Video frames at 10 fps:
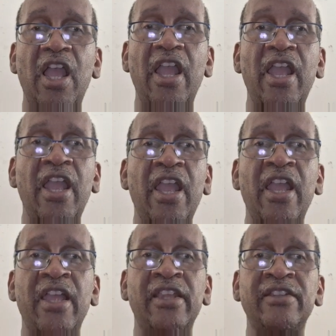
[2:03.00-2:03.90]

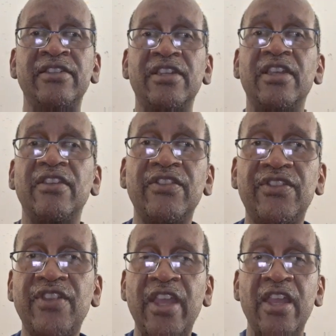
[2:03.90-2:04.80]
and
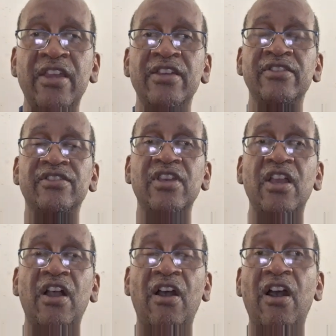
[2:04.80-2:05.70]
there's
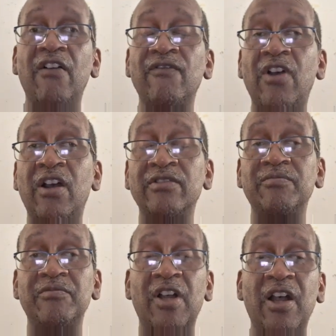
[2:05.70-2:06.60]

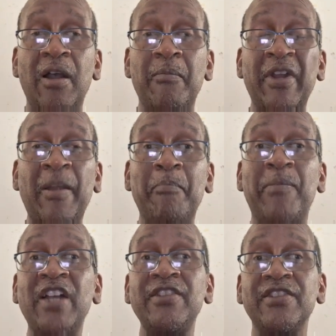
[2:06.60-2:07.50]
an
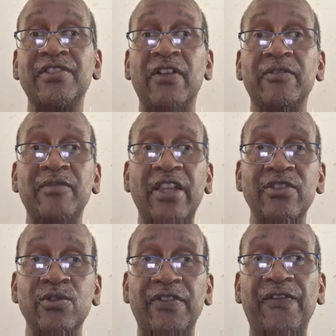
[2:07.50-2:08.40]
abundance of them that
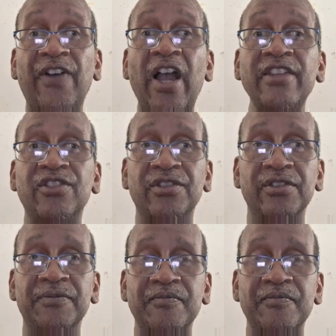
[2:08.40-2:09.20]
you can fly to.